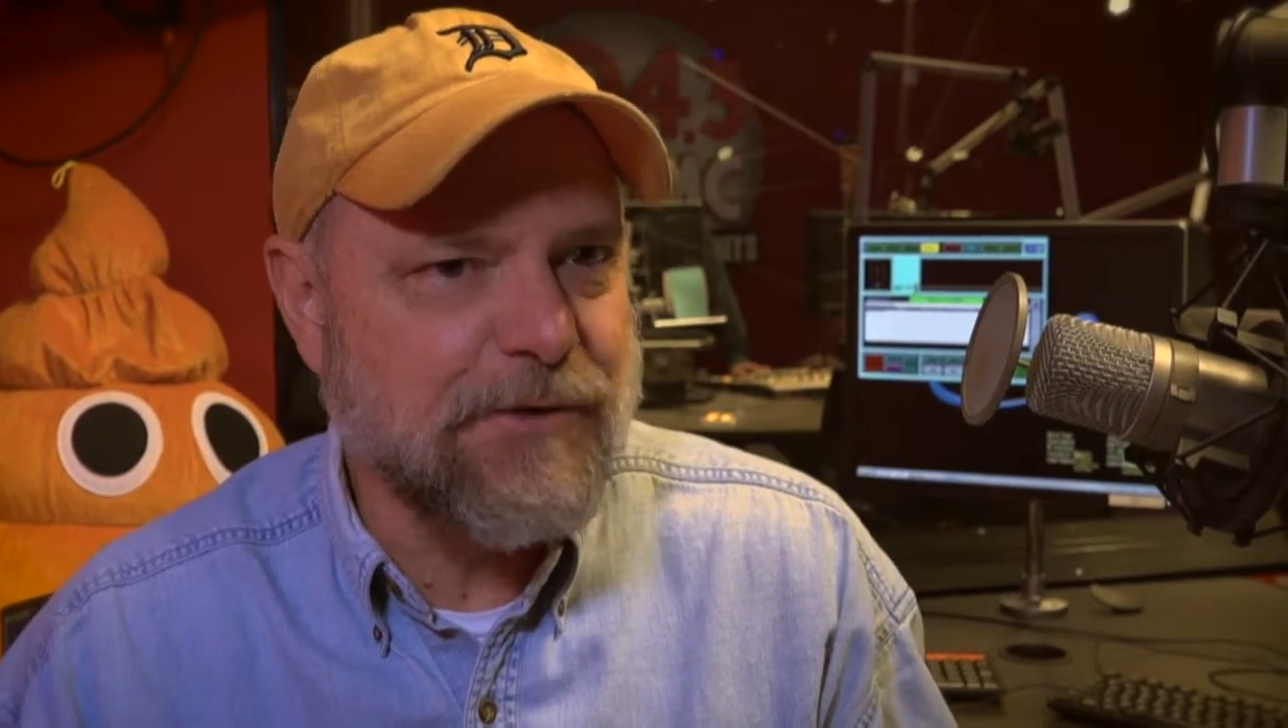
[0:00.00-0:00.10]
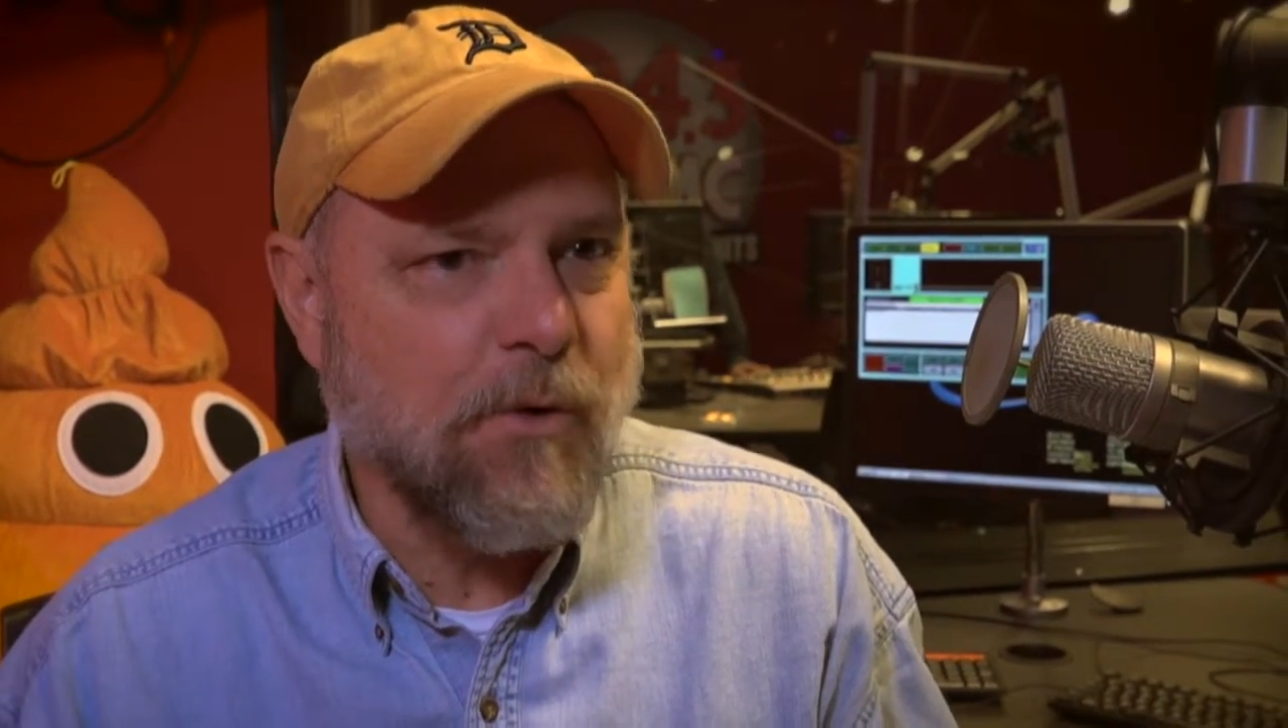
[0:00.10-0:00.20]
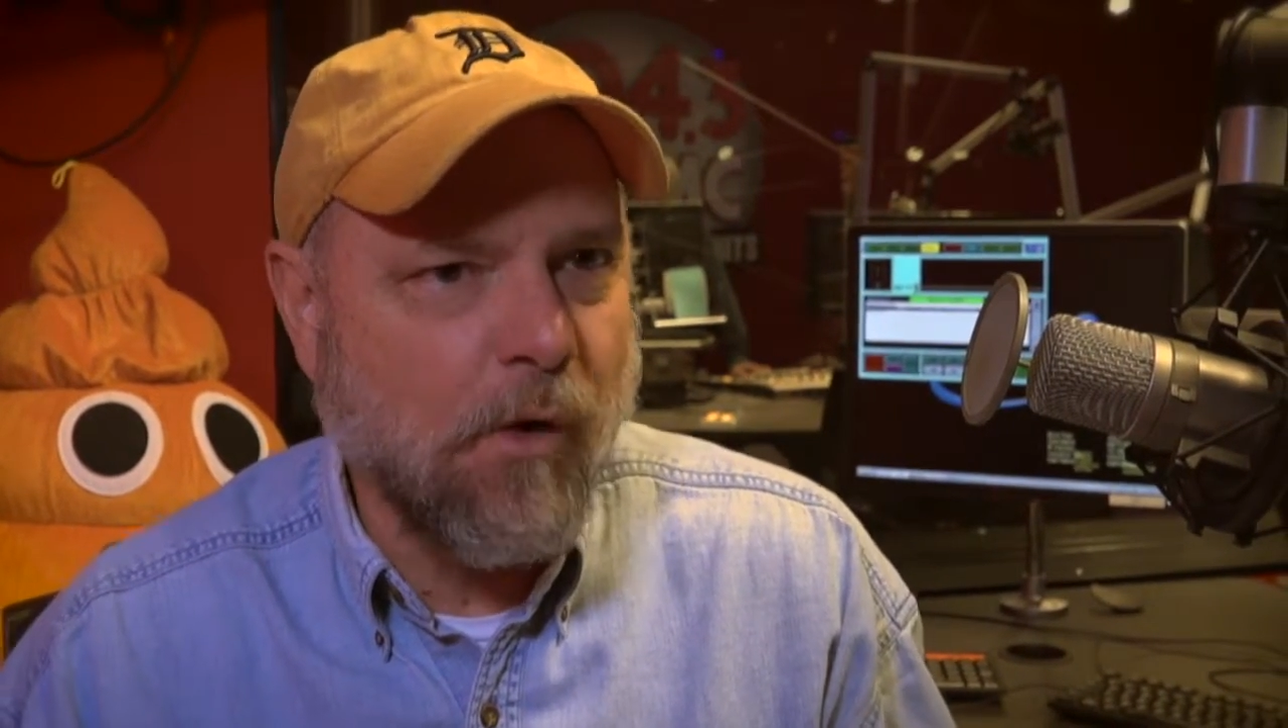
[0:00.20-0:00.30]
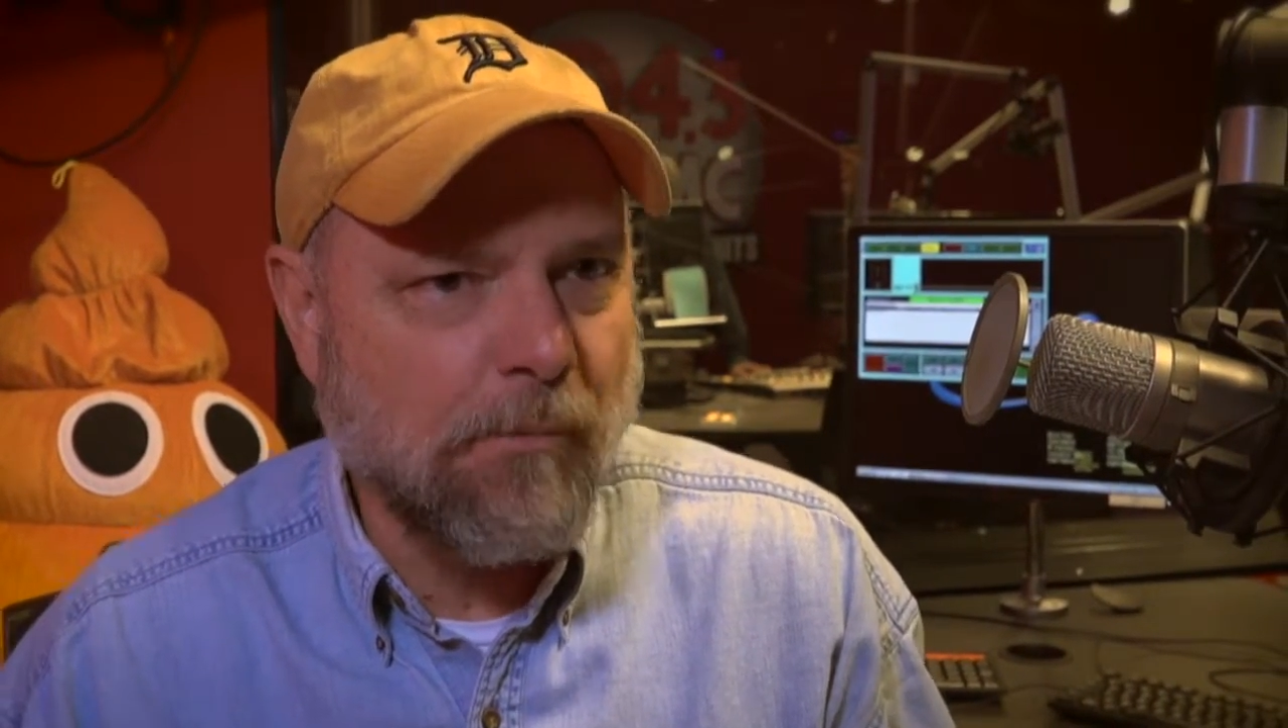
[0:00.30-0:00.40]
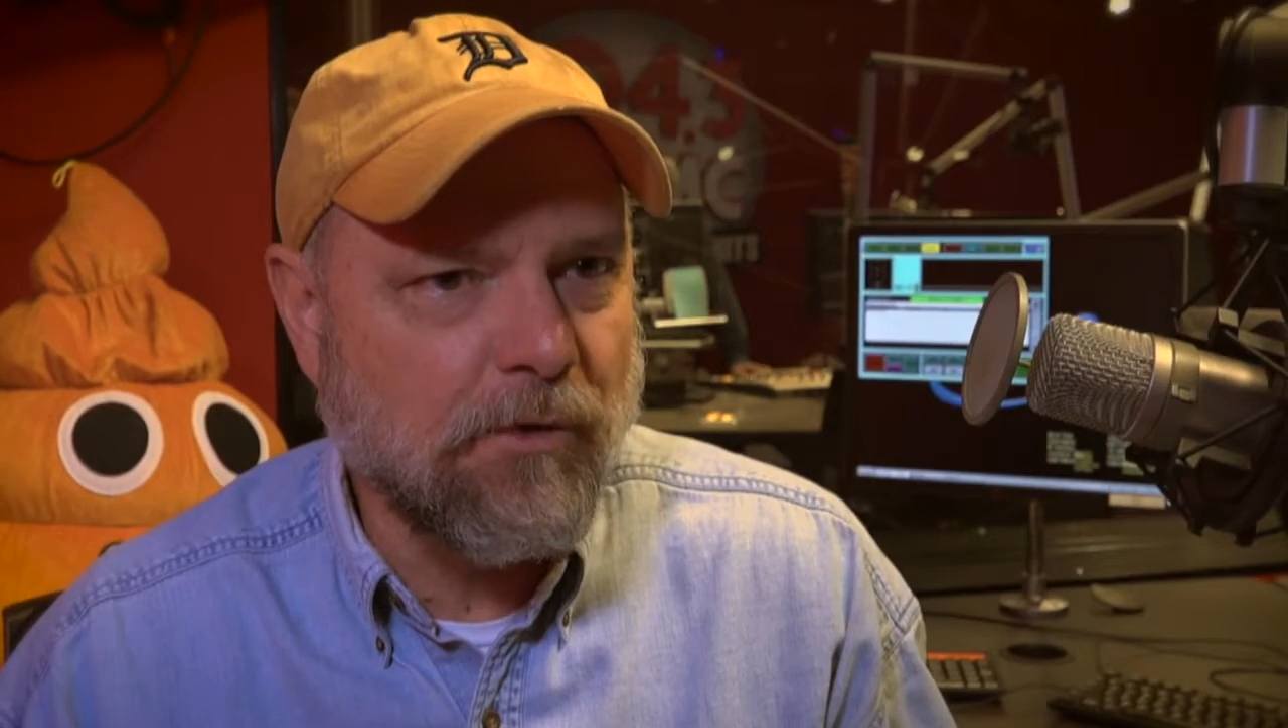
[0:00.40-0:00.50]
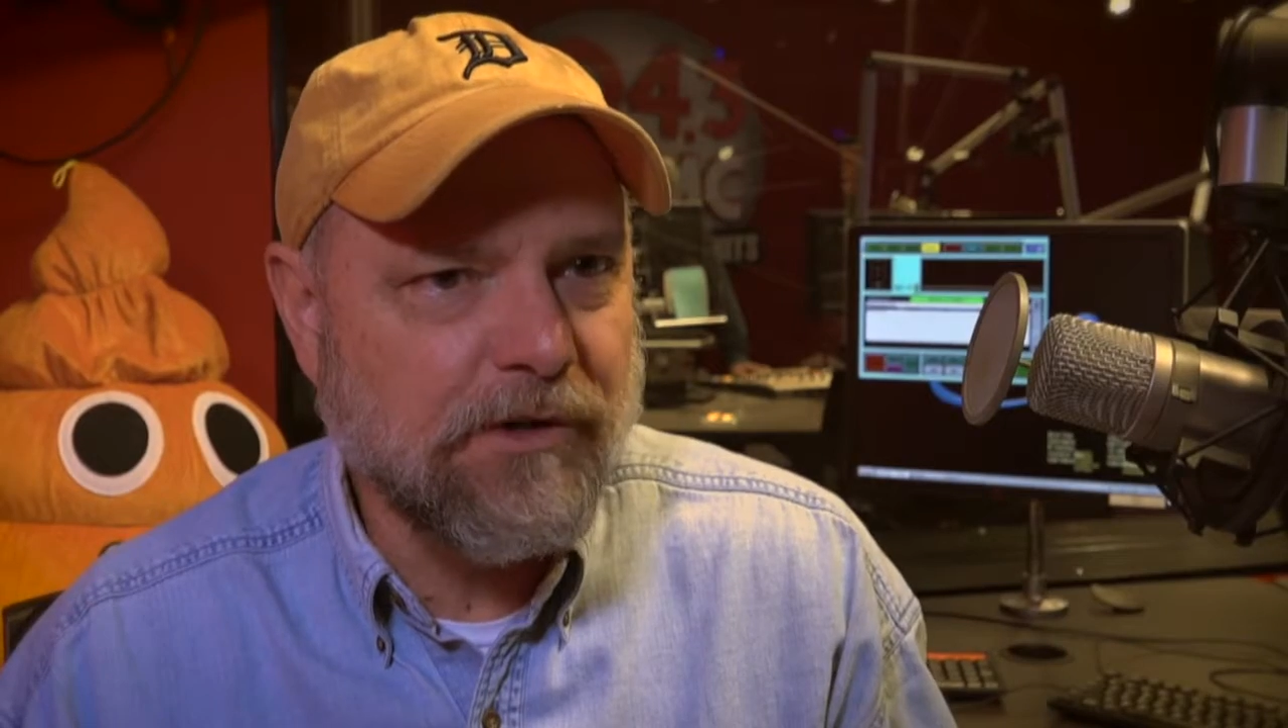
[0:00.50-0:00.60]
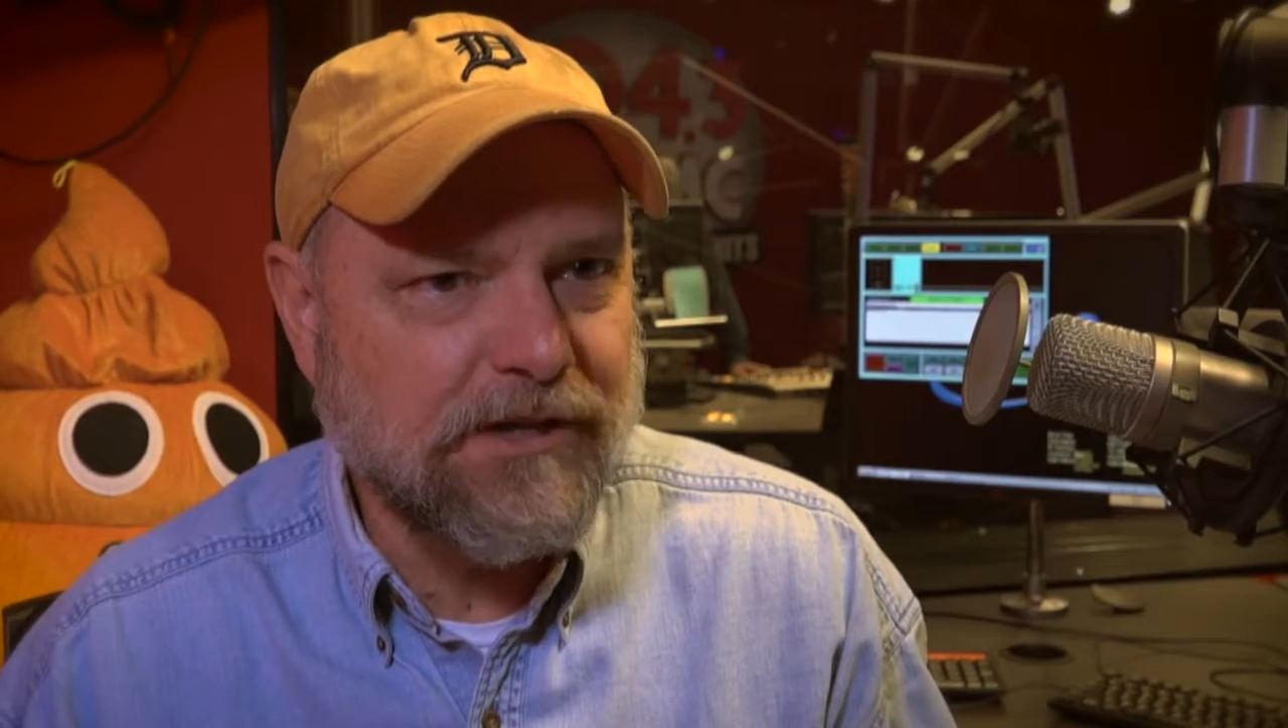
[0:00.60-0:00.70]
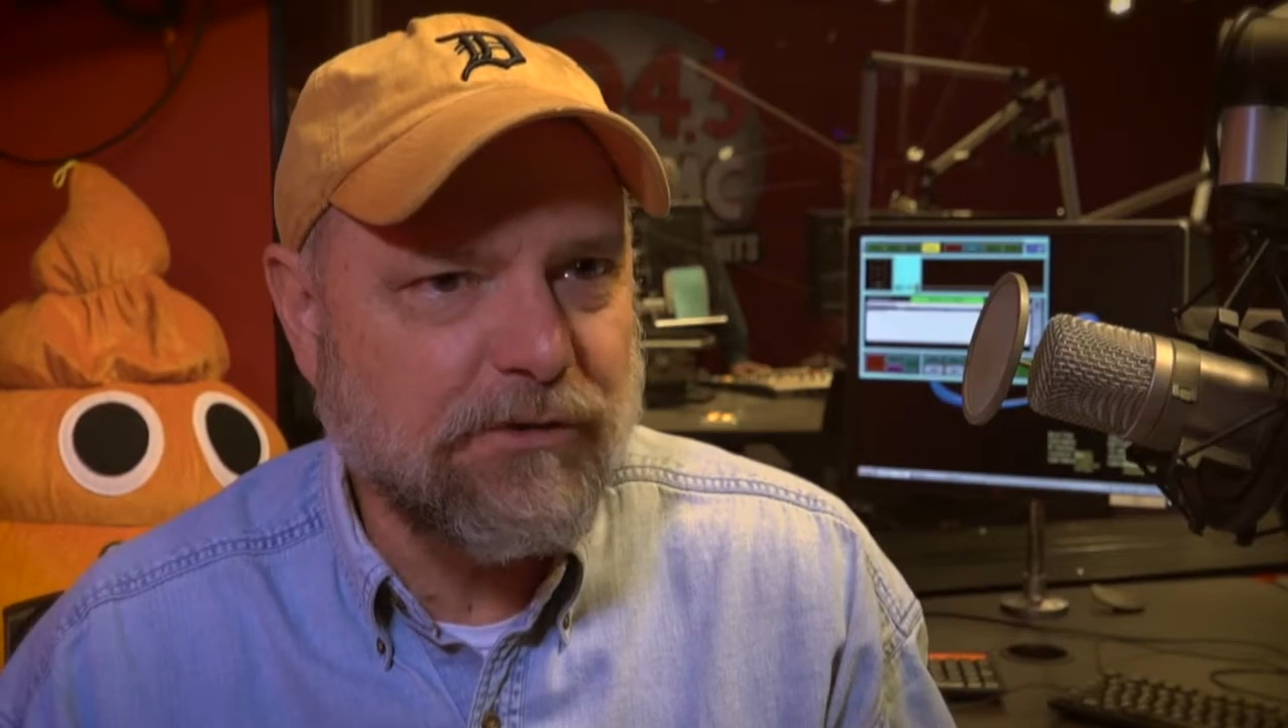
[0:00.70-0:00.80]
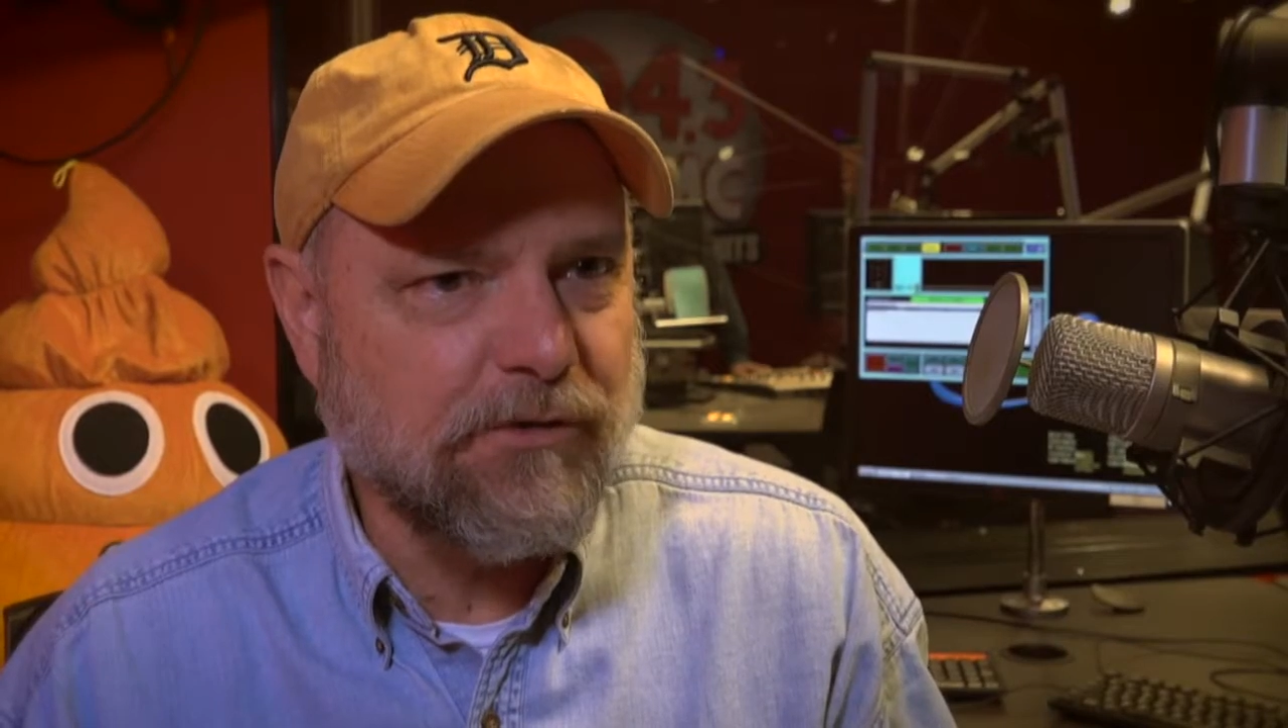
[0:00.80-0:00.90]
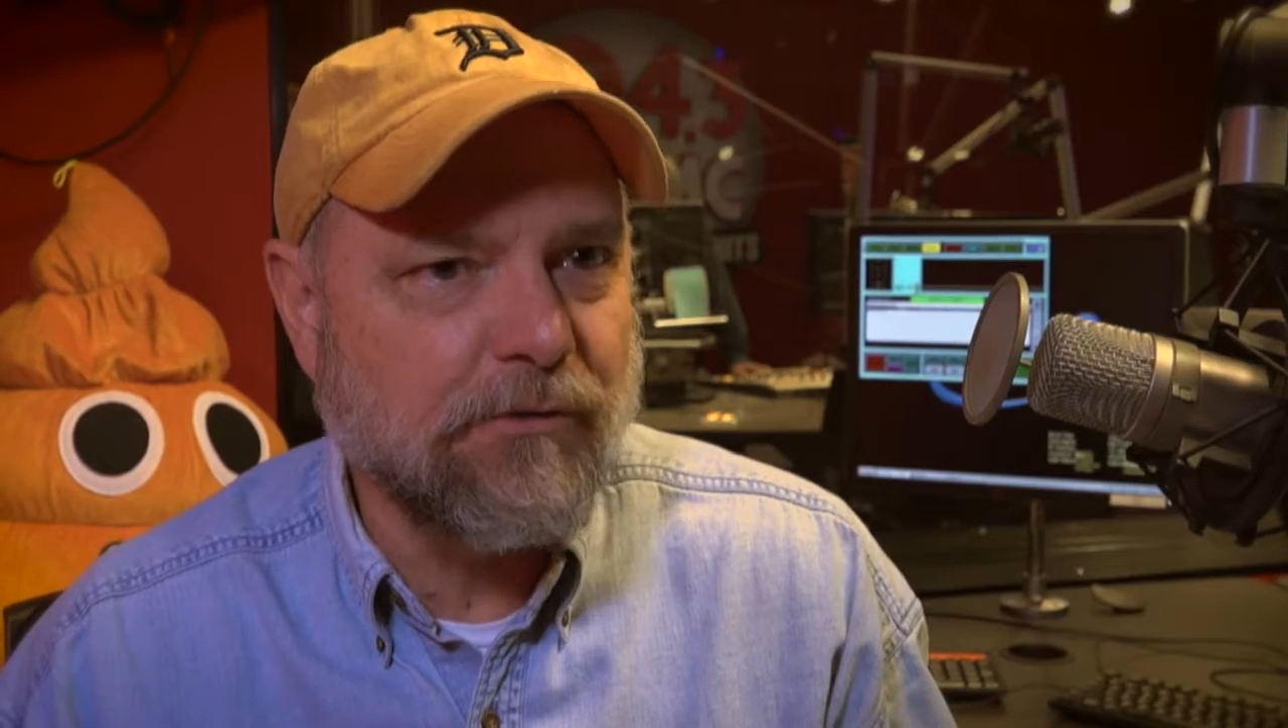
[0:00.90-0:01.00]
normal
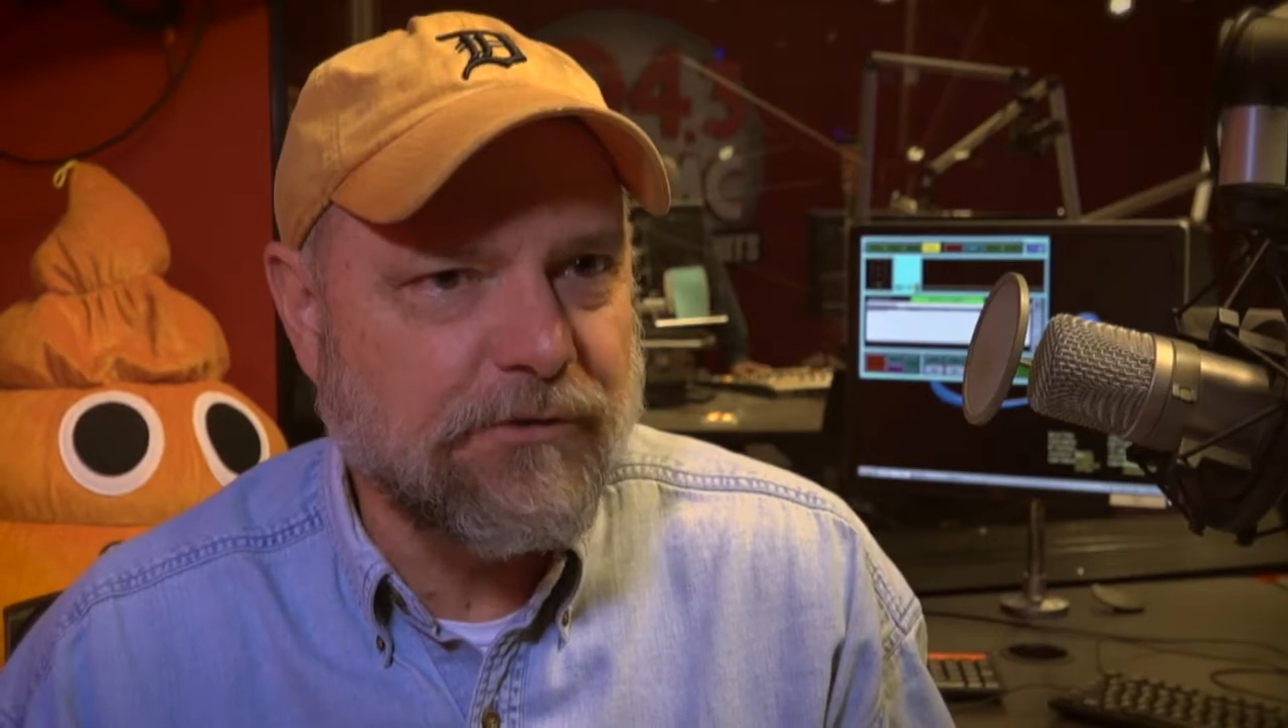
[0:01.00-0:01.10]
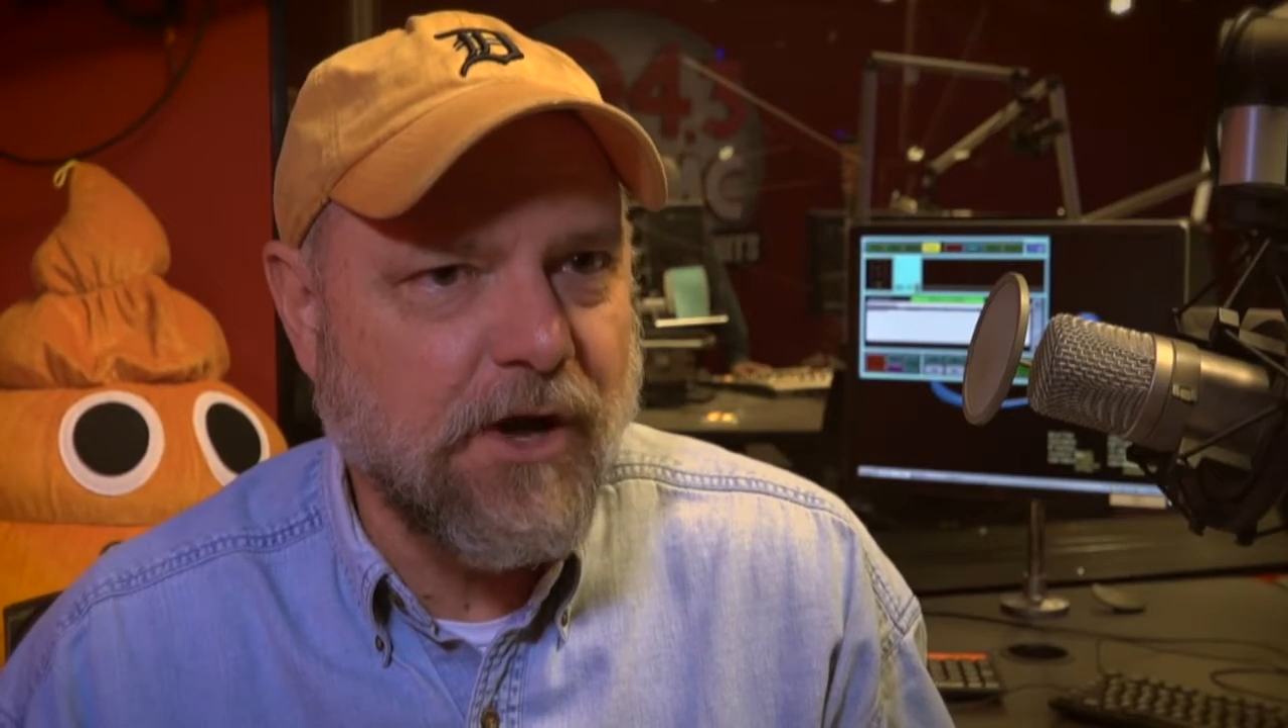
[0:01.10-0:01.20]
and you don't